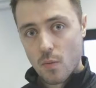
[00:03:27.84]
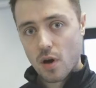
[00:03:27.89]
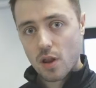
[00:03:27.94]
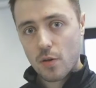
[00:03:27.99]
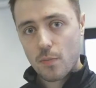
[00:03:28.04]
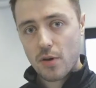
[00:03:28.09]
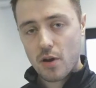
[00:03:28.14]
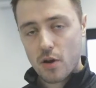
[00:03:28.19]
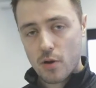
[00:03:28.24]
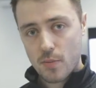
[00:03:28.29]

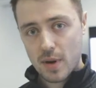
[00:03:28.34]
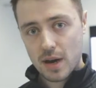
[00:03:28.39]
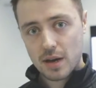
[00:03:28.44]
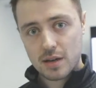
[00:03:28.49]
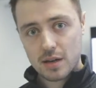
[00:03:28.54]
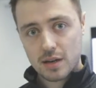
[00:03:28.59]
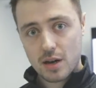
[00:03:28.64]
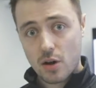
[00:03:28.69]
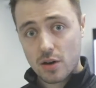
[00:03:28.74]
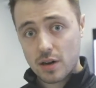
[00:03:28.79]
What the
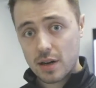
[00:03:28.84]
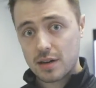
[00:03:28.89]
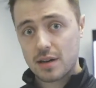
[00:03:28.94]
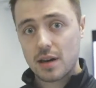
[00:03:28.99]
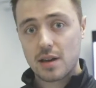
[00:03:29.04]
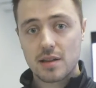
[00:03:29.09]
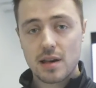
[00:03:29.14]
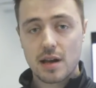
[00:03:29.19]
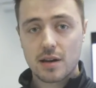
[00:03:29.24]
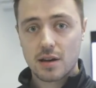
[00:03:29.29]
pyramid
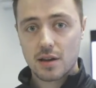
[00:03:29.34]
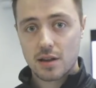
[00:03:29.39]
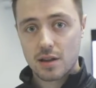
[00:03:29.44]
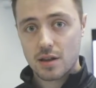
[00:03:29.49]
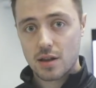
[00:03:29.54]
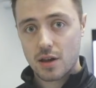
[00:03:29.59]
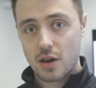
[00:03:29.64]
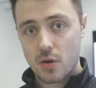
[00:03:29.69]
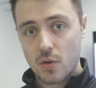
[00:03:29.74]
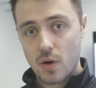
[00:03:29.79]
conditioning
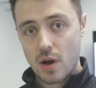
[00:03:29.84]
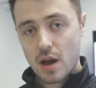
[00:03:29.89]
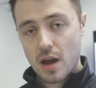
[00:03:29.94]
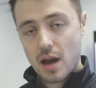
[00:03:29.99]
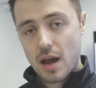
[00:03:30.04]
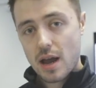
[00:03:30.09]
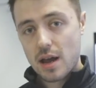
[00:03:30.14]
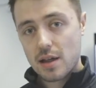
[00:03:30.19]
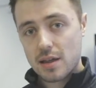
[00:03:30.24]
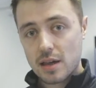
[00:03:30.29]
sessions do
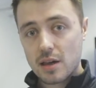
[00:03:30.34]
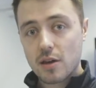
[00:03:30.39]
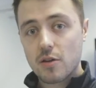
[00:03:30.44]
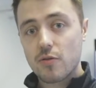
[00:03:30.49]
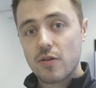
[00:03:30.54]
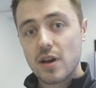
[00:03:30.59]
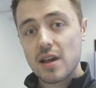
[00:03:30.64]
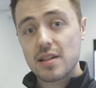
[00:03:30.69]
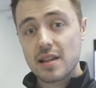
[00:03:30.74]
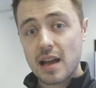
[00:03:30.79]
is
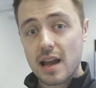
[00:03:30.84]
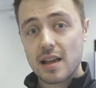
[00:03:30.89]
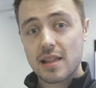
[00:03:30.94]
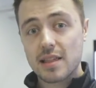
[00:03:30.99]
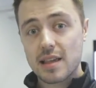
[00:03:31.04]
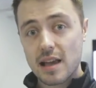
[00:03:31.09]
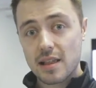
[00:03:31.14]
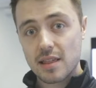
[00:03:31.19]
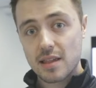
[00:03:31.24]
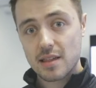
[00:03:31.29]
increase that
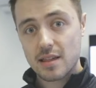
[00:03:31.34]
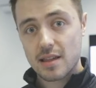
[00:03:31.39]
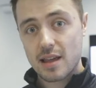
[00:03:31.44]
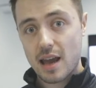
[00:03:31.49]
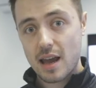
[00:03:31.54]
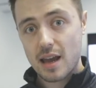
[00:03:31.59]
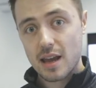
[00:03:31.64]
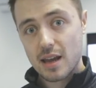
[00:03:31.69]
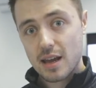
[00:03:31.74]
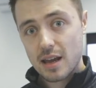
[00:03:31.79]

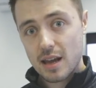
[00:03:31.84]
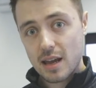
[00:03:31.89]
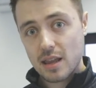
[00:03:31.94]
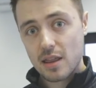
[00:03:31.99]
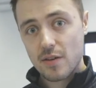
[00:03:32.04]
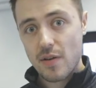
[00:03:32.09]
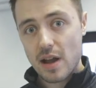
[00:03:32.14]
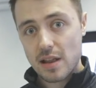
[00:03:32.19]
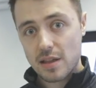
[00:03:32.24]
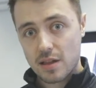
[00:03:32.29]
intensity
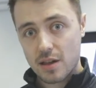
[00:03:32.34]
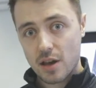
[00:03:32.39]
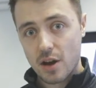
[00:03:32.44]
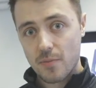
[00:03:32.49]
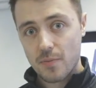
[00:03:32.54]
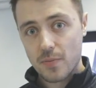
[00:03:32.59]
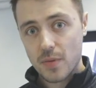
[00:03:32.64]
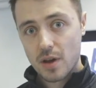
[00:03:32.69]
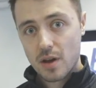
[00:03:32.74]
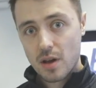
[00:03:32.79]
in the red
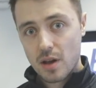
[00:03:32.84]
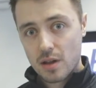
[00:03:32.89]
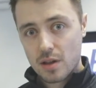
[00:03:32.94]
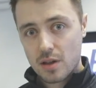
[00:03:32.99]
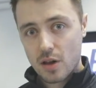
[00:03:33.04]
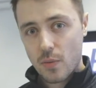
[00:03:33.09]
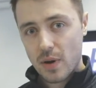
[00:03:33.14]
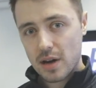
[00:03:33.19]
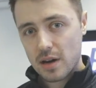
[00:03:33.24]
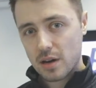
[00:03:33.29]
zone.
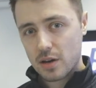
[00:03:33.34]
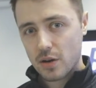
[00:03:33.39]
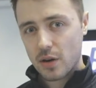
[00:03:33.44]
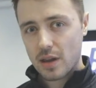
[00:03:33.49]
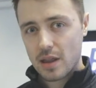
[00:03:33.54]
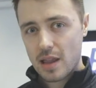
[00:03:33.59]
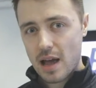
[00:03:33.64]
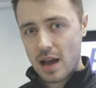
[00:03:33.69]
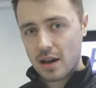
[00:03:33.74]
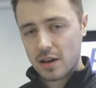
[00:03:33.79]
So when you're
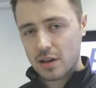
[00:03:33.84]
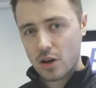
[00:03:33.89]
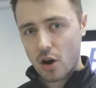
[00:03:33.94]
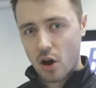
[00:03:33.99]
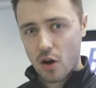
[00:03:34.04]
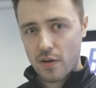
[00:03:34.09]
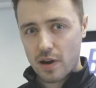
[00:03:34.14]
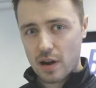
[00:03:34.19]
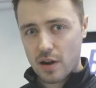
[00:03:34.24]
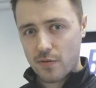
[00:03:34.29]
doing like
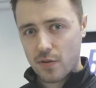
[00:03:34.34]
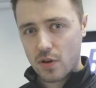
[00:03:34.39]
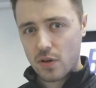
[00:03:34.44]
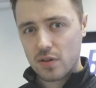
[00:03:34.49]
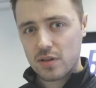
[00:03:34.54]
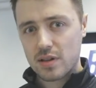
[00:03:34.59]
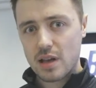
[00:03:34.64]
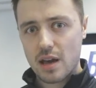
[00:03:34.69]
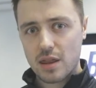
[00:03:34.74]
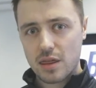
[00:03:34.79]
shorter
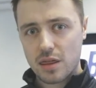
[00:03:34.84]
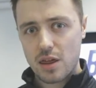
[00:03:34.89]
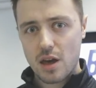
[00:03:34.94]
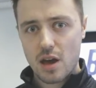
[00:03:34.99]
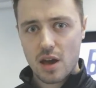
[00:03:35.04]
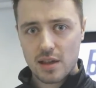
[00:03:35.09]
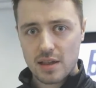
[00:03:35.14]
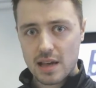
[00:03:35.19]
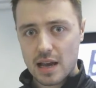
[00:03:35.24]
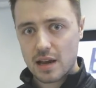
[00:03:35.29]
intervals, like
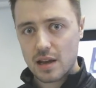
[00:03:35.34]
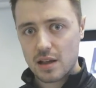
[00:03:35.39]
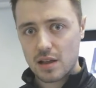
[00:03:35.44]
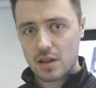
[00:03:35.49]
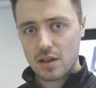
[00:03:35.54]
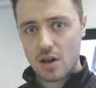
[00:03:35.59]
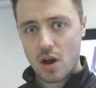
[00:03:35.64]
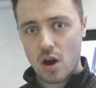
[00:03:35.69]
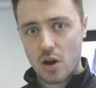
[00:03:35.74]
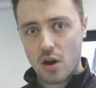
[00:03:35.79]
30 seconds